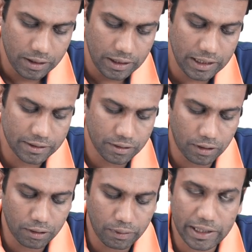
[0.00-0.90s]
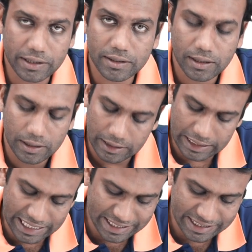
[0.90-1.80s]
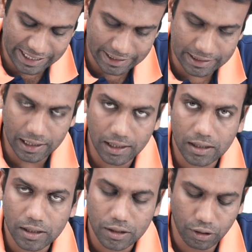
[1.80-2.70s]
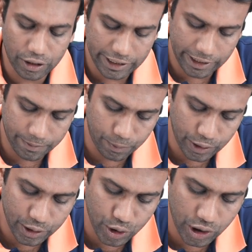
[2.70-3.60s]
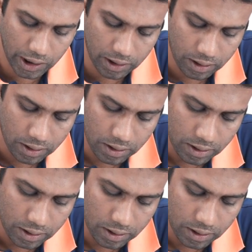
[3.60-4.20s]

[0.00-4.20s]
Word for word: is always less than the contact potential